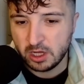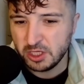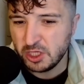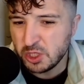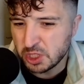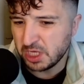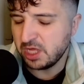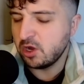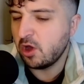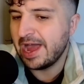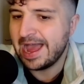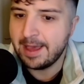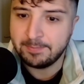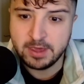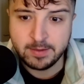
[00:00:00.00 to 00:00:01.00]
usually you're not
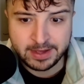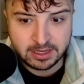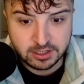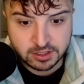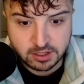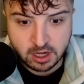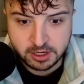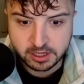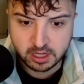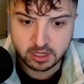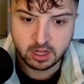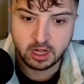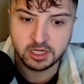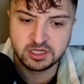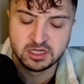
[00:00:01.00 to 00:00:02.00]
happy about discarding a
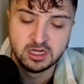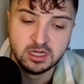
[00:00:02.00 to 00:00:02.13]
card.